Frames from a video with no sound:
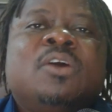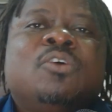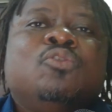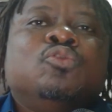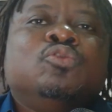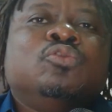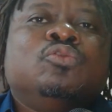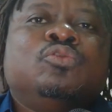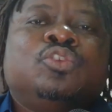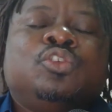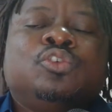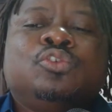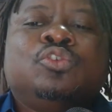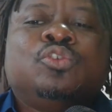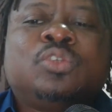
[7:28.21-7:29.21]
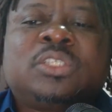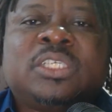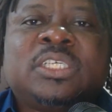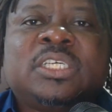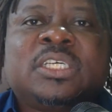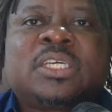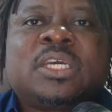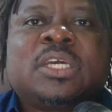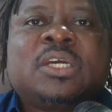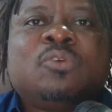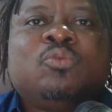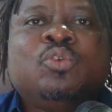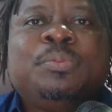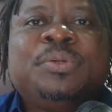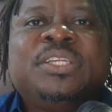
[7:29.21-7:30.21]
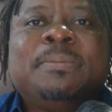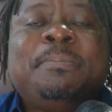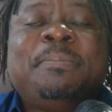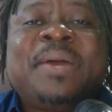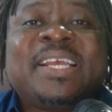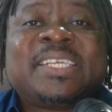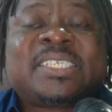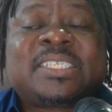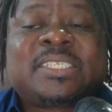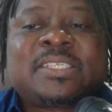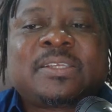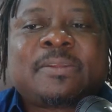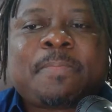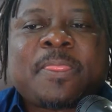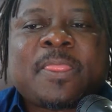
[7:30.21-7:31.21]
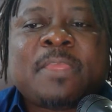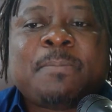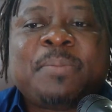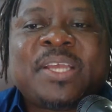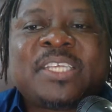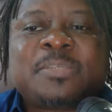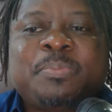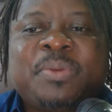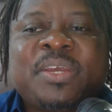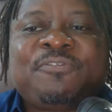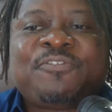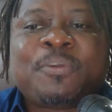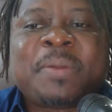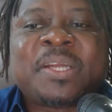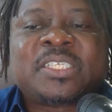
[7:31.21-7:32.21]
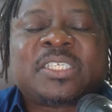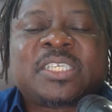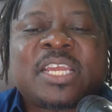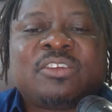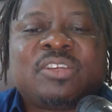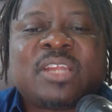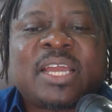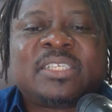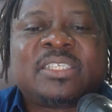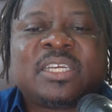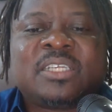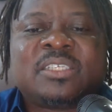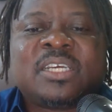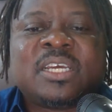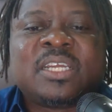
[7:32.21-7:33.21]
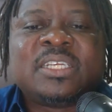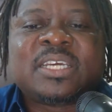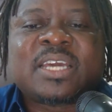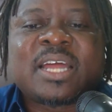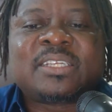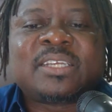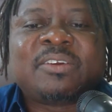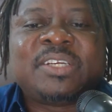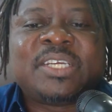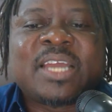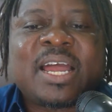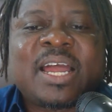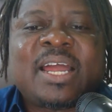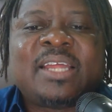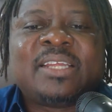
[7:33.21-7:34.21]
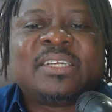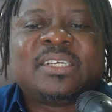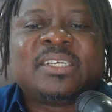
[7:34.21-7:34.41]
Who do you think will be the best bet for Manchester United? The Qatari guy,